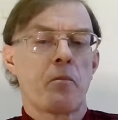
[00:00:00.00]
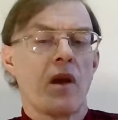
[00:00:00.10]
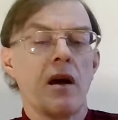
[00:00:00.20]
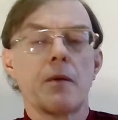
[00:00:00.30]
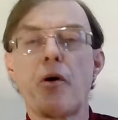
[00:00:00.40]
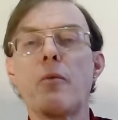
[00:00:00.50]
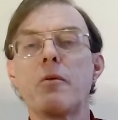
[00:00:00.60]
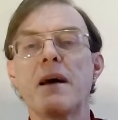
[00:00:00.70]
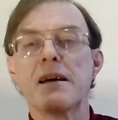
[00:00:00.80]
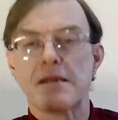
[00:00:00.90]
The problem
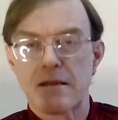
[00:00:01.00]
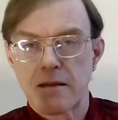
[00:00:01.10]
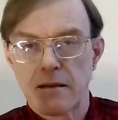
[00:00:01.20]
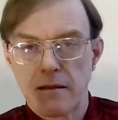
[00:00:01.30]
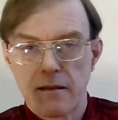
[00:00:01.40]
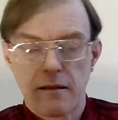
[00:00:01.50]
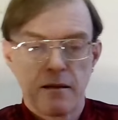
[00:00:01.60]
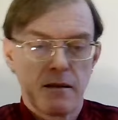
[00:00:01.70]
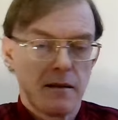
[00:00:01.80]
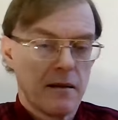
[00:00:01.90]
is,
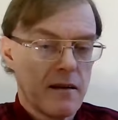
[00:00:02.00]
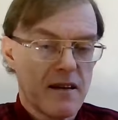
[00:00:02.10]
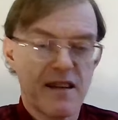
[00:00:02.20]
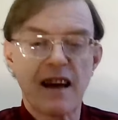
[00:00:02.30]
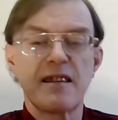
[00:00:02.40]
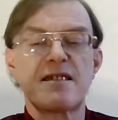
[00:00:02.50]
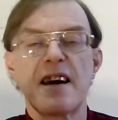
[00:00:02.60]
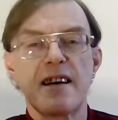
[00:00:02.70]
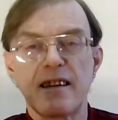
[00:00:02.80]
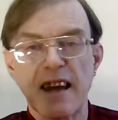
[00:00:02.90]
Zach and
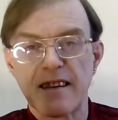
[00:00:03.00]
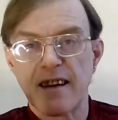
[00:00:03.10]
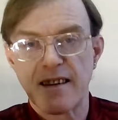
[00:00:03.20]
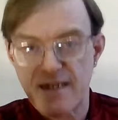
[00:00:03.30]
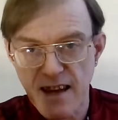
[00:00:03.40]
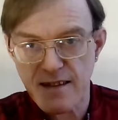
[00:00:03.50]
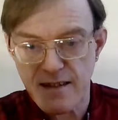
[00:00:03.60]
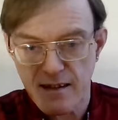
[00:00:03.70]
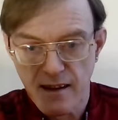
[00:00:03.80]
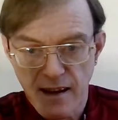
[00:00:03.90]
Sarah didn't
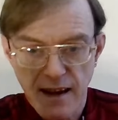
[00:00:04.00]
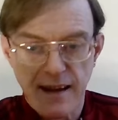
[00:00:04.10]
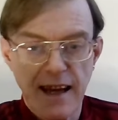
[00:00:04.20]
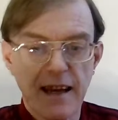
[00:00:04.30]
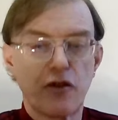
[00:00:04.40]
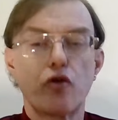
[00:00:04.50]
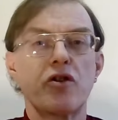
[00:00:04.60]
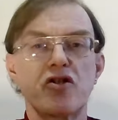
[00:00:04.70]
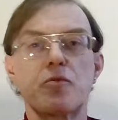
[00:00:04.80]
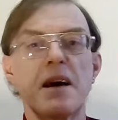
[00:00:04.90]
exist, and Iain Duncan
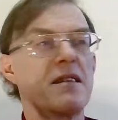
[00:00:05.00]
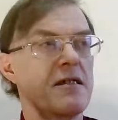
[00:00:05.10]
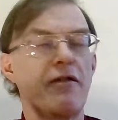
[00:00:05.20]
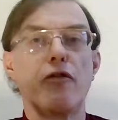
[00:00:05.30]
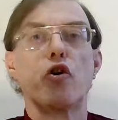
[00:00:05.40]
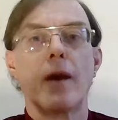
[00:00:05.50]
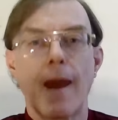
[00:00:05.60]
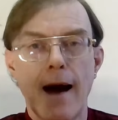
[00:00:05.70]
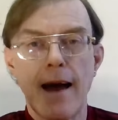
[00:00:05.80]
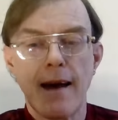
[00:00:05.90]
Smith is a fucking
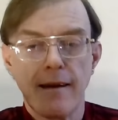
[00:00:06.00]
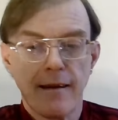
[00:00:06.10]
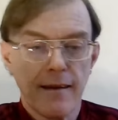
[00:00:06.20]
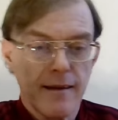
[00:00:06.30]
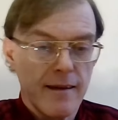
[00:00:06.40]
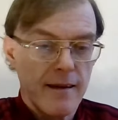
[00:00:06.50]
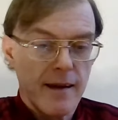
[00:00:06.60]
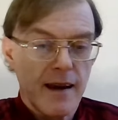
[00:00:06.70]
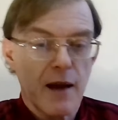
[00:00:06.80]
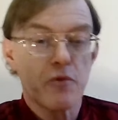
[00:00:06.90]
liar.
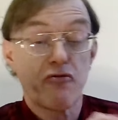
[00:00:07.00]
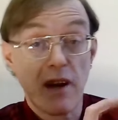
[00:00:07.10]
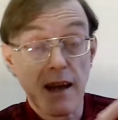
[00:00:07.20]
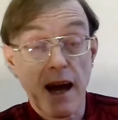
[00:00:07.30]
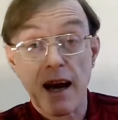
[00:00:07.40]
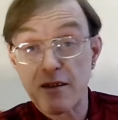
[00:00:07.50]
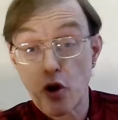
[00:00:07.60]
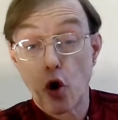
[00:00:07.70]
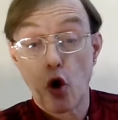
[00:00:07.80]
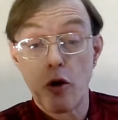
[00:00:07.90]
It was realised
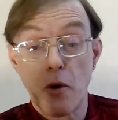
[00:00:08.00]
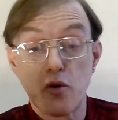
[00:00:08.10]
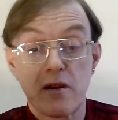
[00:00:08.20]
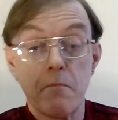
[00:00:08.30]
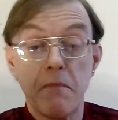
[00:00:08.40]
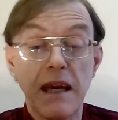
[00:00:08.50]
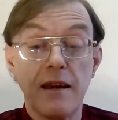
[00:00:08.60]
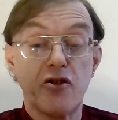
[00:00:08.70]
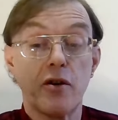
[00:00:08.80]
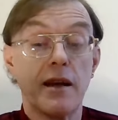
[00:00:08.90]
almost
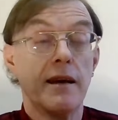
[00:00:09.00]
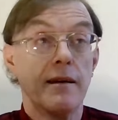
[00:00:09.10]
immediately.